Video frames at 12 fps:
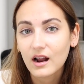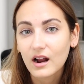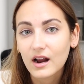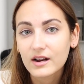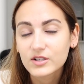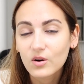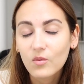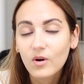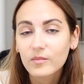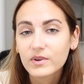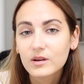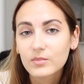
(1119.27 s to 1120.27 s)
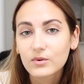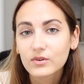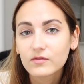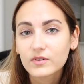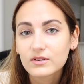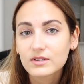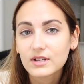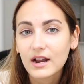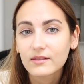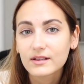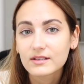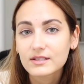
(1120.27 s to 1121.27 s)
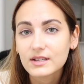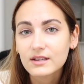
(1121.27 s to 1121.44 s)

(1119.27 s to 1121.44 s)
I don't want people to feel silenced,